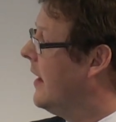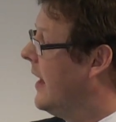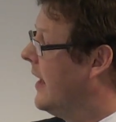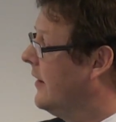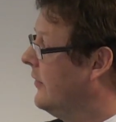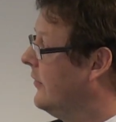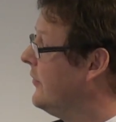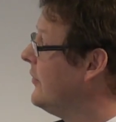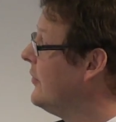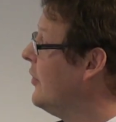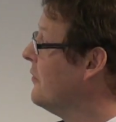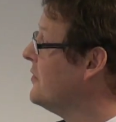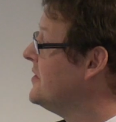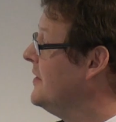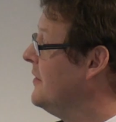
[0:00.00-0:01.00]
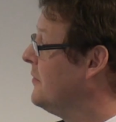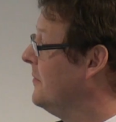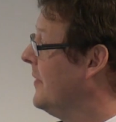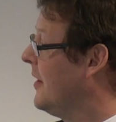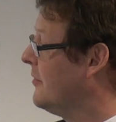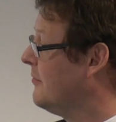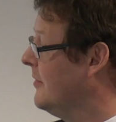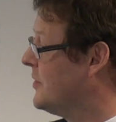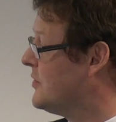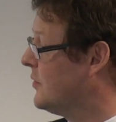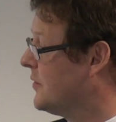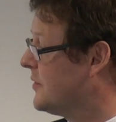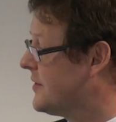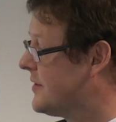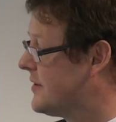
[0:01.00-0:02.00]
And obviously from that
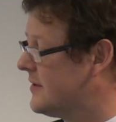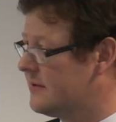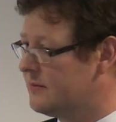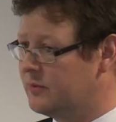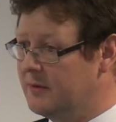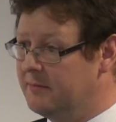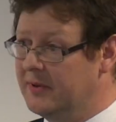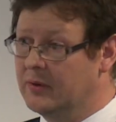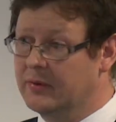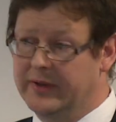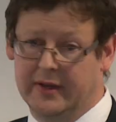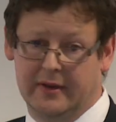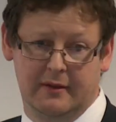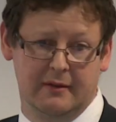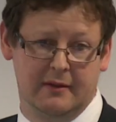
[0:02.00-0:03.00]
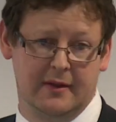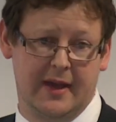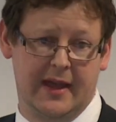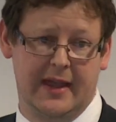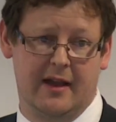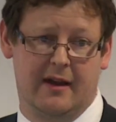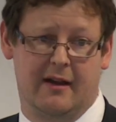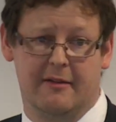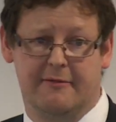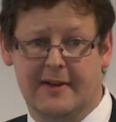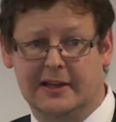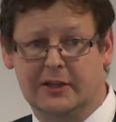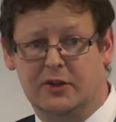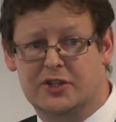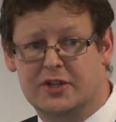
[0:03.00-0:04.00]
resource, we build in a high
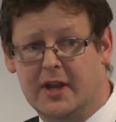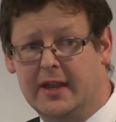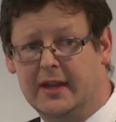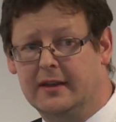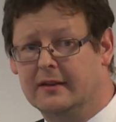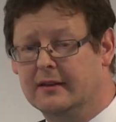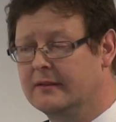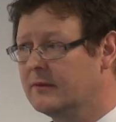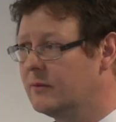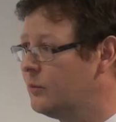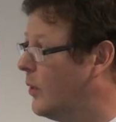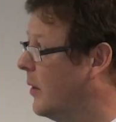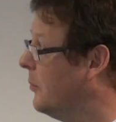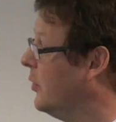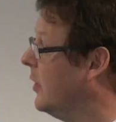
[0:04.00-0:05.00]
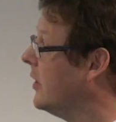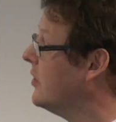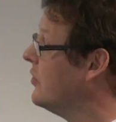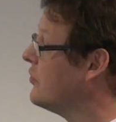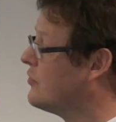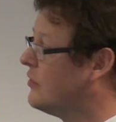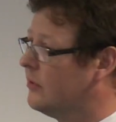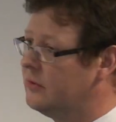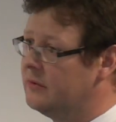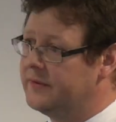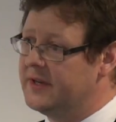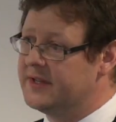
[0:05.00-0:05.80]
value chain when we're in control of